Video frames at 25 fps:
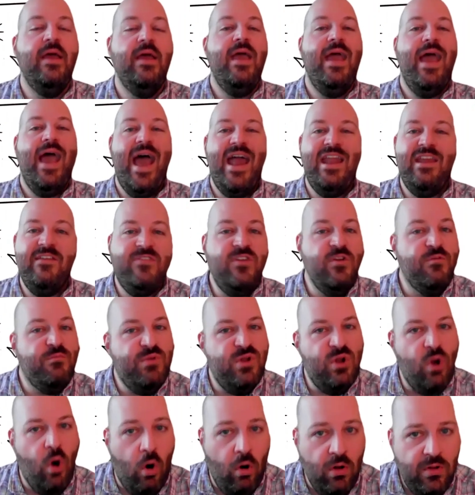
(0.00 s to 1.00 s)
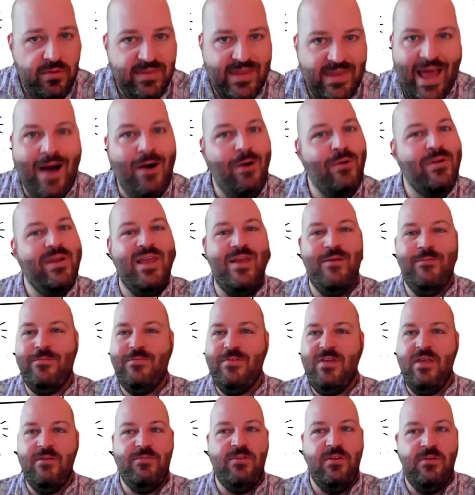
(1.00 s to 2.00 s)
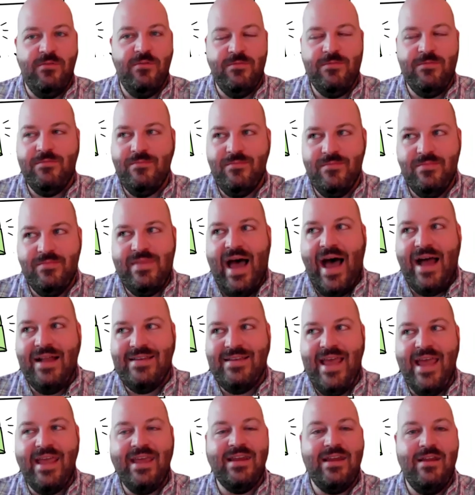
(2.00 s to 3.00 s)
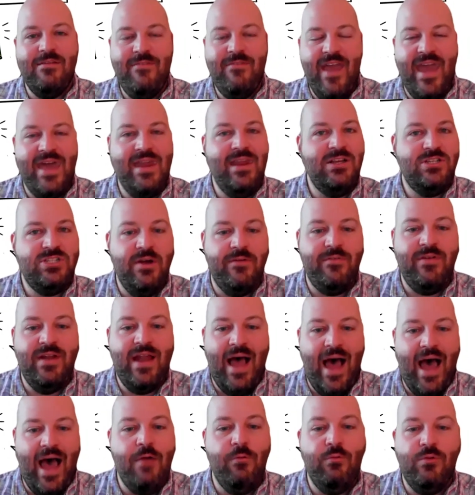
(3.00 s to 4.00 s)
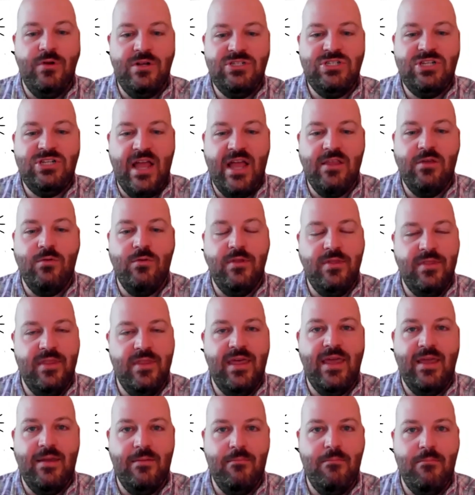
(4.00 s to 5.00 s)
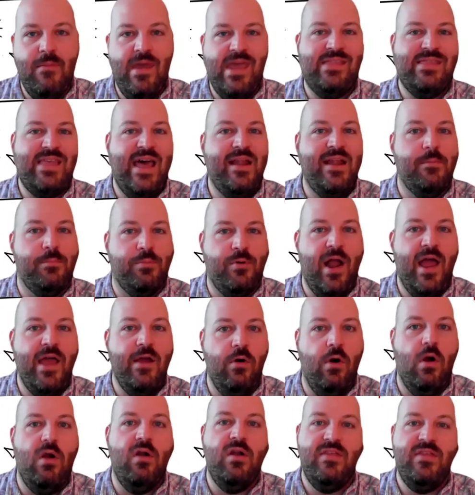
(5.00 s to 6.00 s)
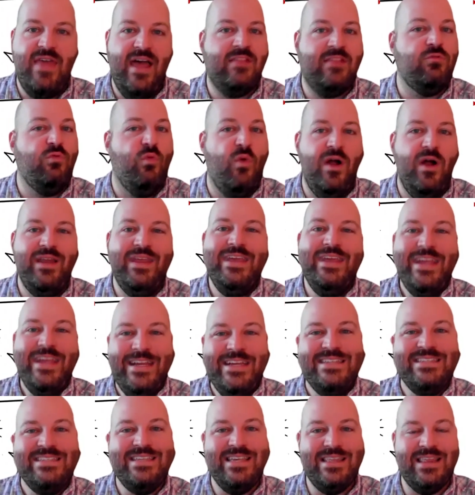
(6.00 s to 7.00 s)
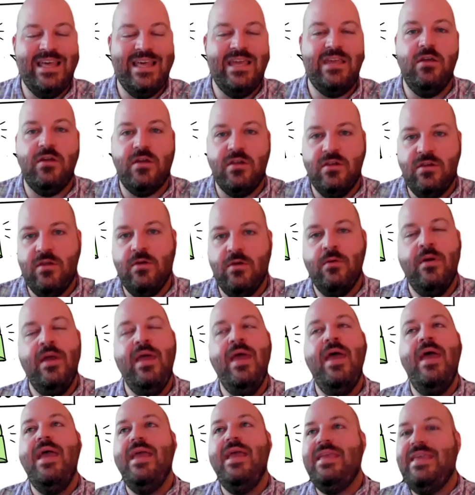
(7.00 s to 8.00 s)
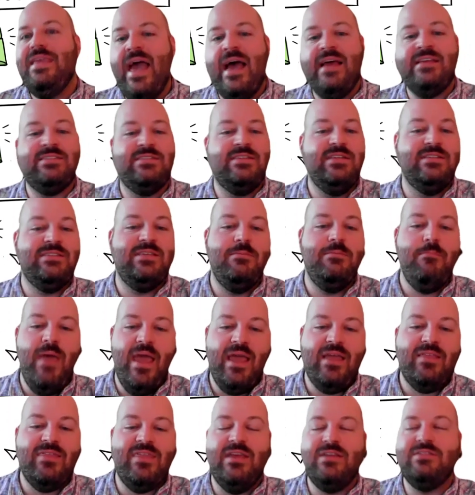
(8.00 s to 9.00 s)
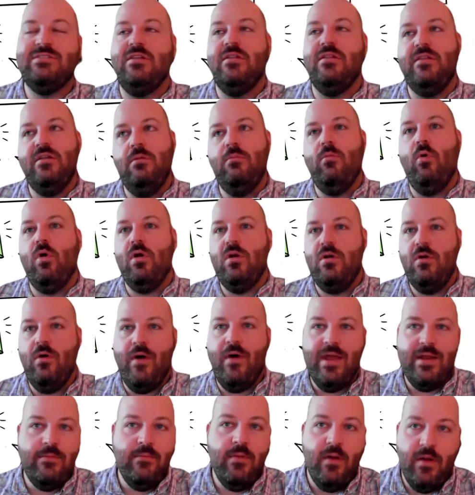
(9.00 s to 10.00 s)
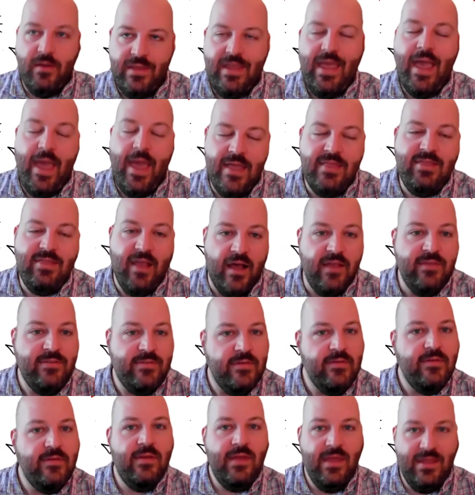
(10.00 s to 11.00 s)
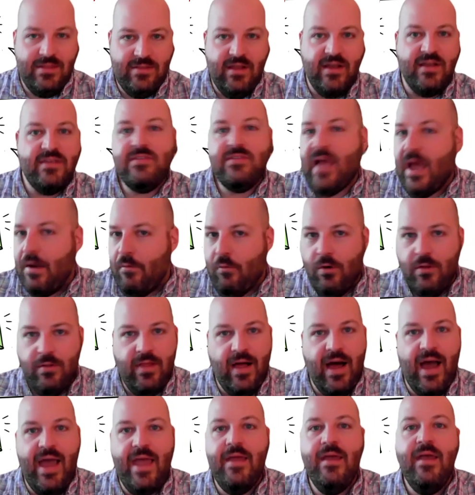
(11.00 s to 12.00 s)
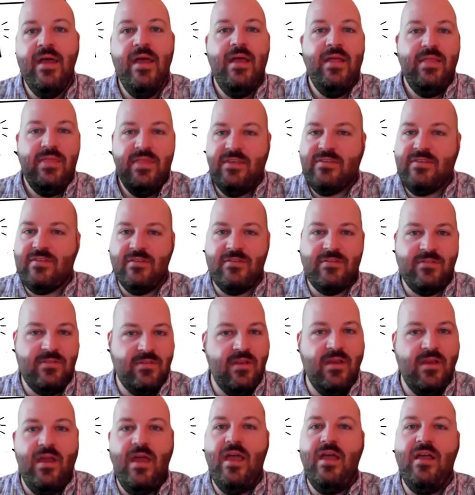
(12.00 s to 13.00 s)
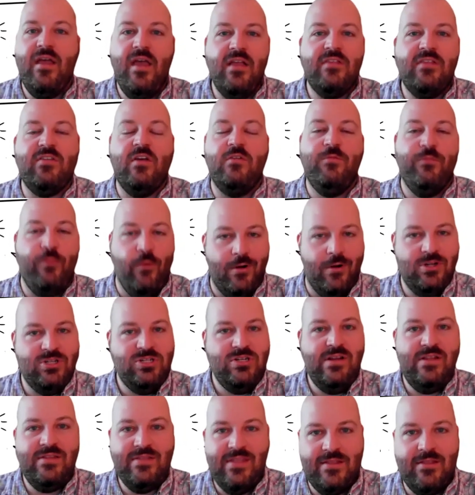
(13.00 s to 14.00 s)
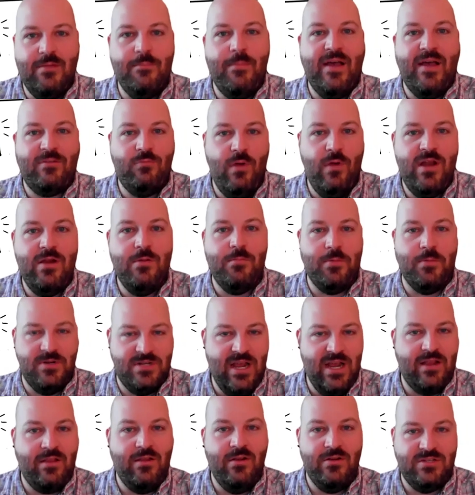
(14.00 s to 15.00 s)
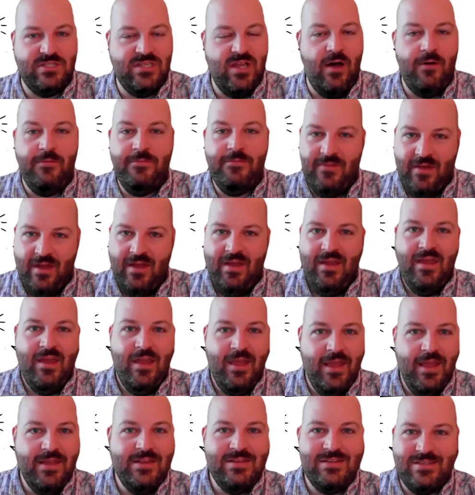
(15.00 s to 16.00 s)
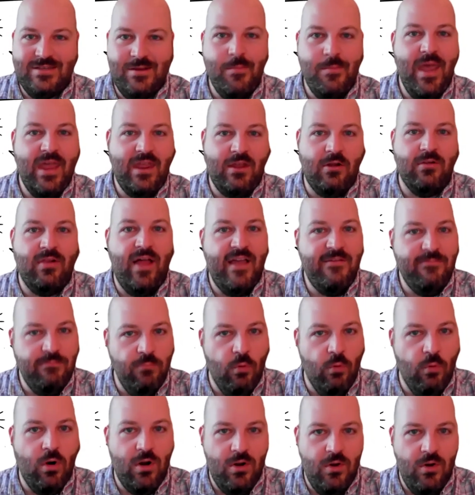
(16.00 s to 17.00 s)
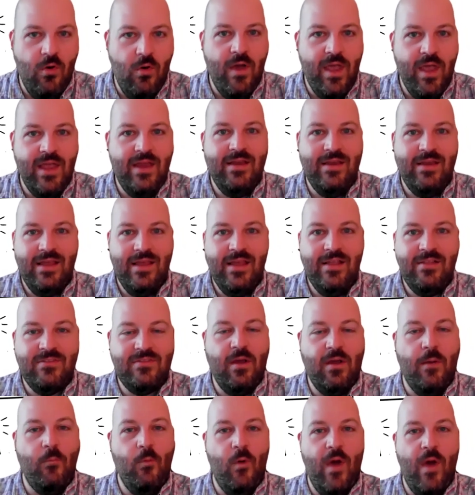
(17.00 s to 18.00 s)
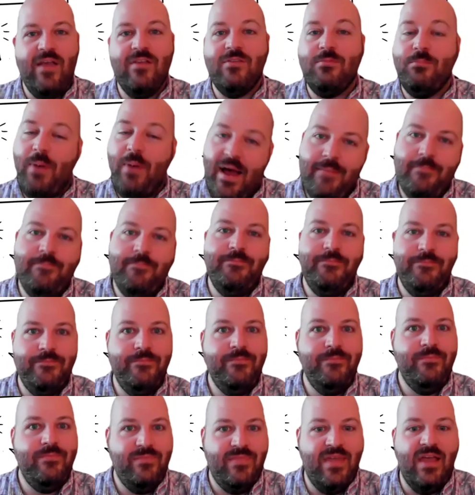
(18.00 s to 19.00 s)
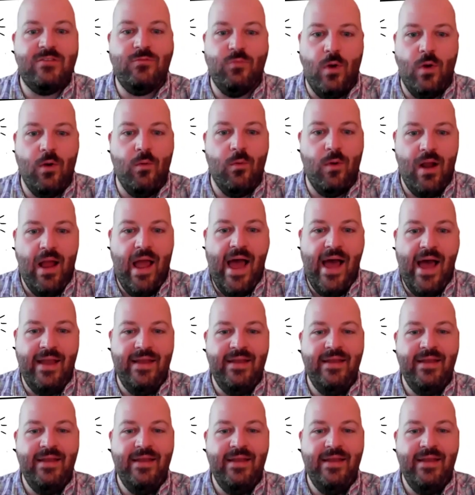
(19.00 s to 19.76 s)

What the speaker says: And if you've been holding out, if you've not taken advantage of it, I would genuinely make that a priority. That's one easy thing you can do. Yes, does it make things a little more annoying? It does. It does. I won't lie. It's unfortunate that the best way to protect yourself is to make your life more annoying in some ways, but that's where we're at.